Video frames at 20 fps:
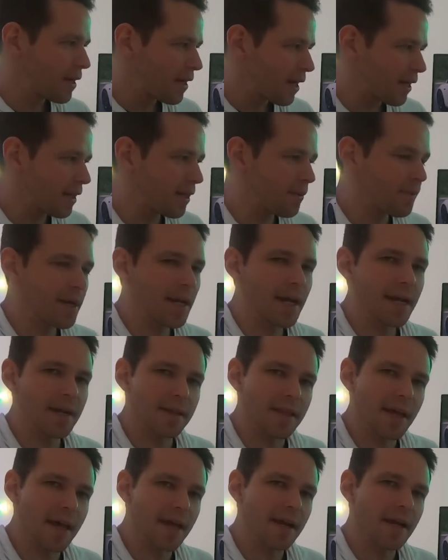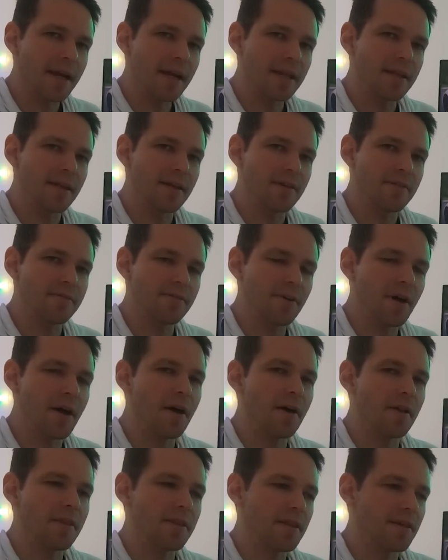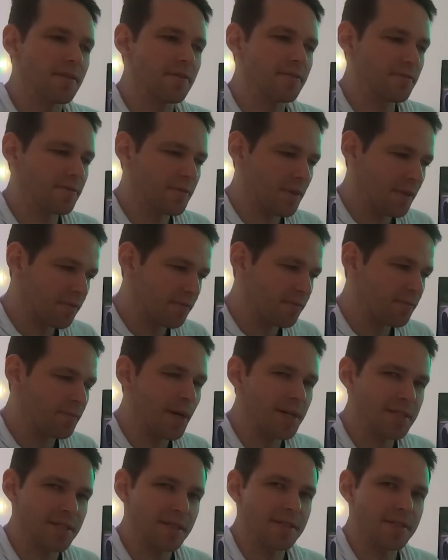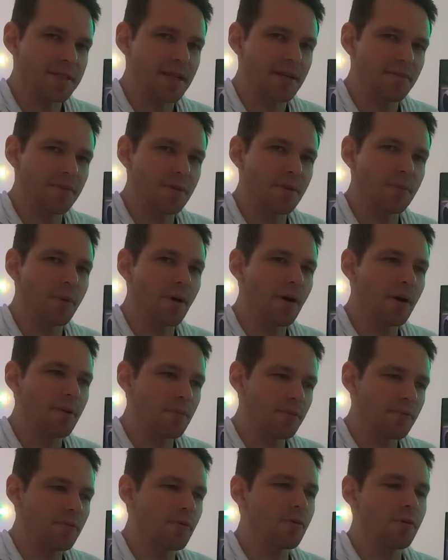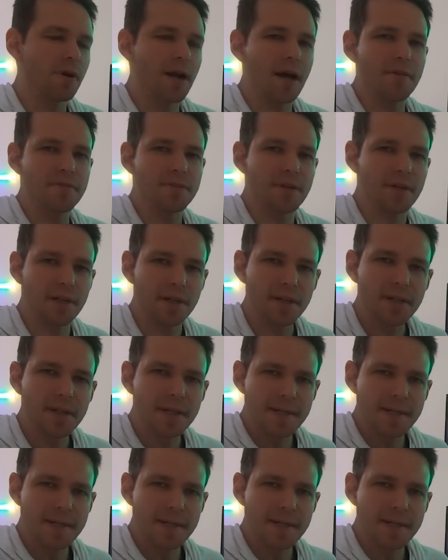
eliminated that and they've basically said if you buy it before or after,